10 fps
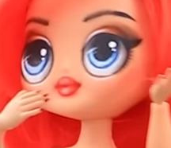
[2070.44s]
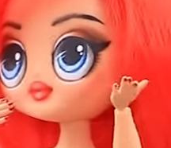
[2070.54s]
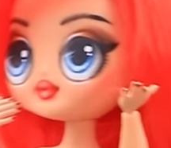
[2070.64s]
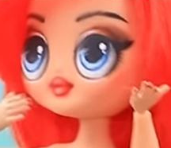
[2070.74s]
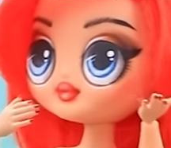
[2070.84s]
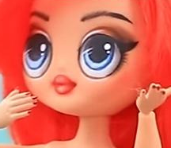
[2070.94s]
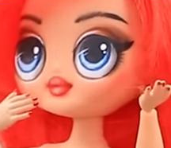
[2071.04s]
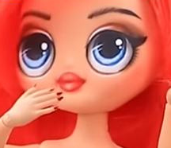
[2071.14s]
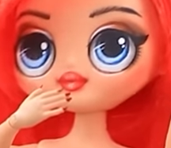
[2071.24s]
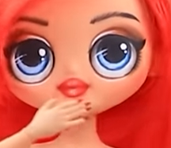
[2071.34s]

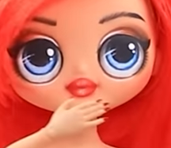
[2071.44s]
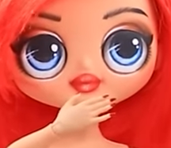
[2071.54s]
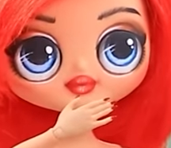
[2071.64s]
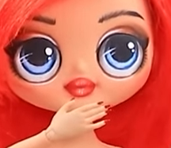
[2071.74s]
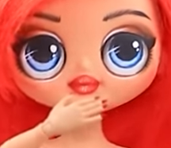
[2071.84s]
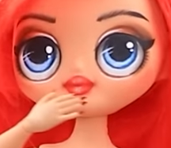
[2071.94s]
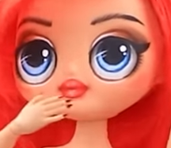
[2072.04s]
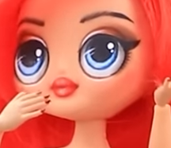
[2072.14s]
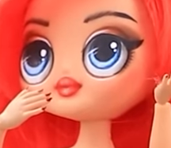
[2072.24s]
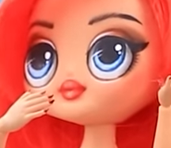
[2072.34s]
Melody, Perseus,
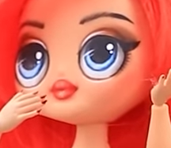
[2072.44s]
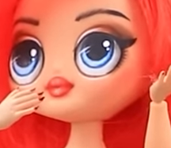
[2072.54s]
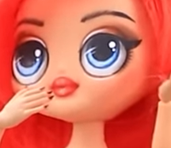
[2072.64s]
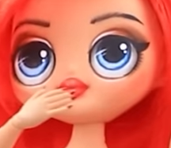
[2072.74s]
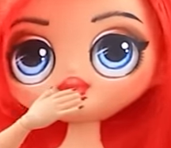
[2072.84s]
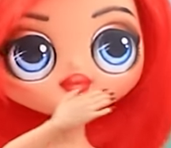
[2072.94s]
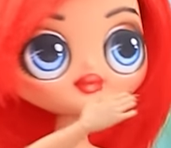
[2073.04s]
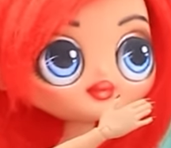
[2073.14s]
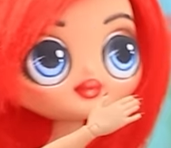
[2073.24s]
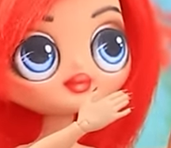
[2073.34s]
where are you?
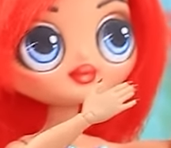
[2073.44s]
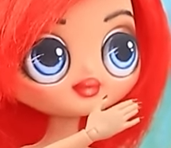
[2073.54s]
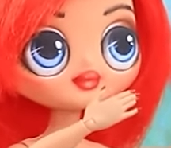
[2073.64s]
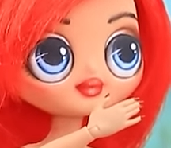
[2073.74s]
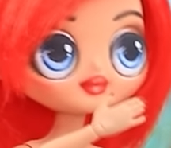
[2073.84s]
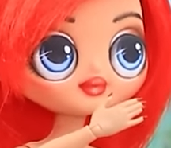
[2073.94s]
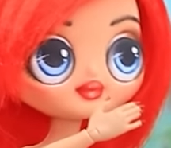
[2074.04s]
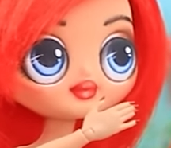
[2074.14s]
Here, Mom!